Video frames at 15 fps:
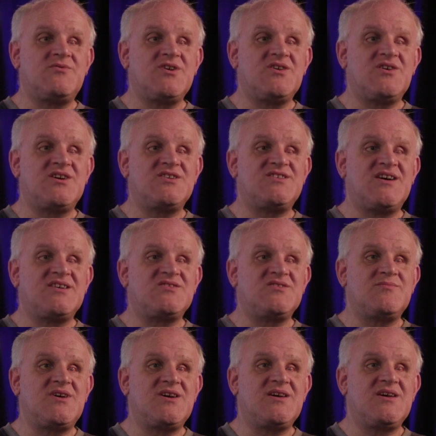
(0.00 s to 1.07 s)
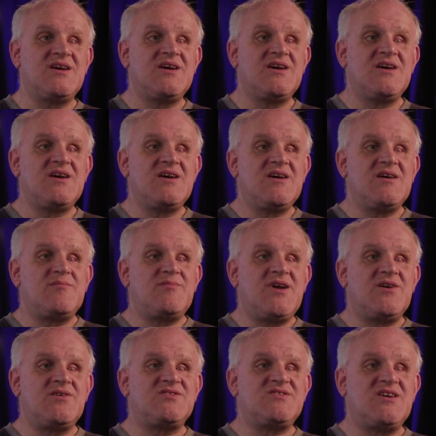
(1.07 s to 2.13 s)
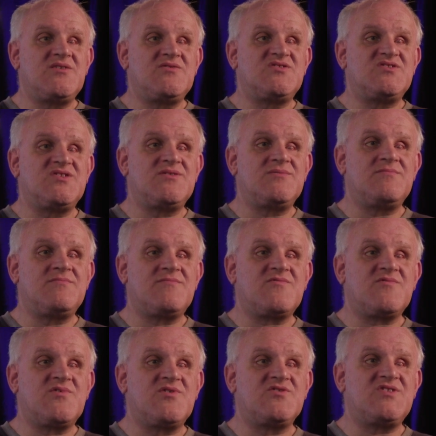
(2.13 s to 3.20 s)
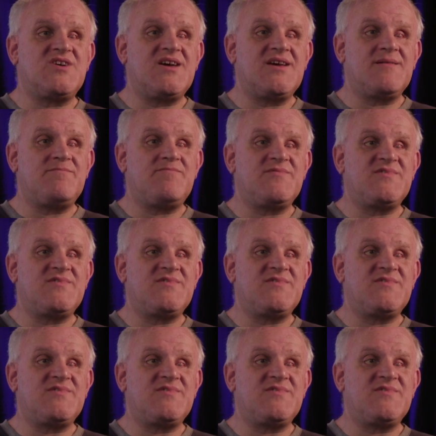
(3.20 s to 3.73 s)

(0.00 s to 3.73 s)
He contacted my parents' house, and of course I